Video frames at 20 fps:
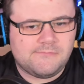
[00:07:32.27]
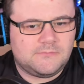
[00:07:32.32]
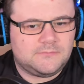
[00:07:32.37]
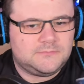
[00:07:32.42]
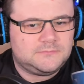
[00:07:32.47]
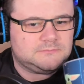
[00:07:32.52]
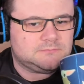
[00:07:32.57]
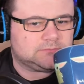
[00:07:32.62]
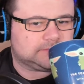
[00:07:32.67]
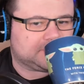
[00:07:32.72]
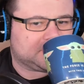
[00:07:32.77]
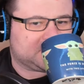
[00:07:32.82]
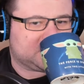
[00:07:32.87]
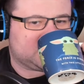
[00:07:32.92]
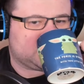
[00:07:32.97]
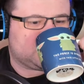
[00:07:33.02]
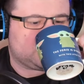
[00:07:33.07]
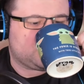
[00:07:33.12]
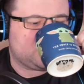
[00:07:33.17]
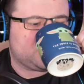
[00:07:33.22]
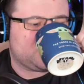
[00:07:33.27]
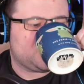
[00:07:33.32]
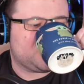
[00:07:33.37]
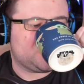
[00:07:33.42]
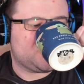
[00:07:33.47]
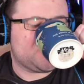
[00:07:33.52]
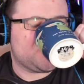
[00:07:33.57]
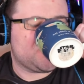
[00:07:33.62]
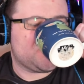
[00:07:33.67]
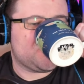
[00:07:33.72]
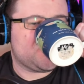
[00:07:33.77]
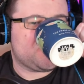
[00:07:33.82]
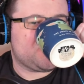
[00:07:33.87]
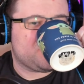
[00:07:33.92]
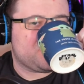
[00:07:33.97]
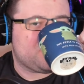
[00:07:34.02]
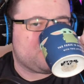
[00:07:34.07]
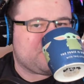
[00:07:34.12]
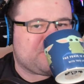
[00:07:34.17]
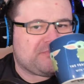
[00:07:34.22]
Is there someone there that connects
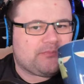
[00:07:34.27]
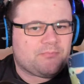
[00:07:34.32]
us?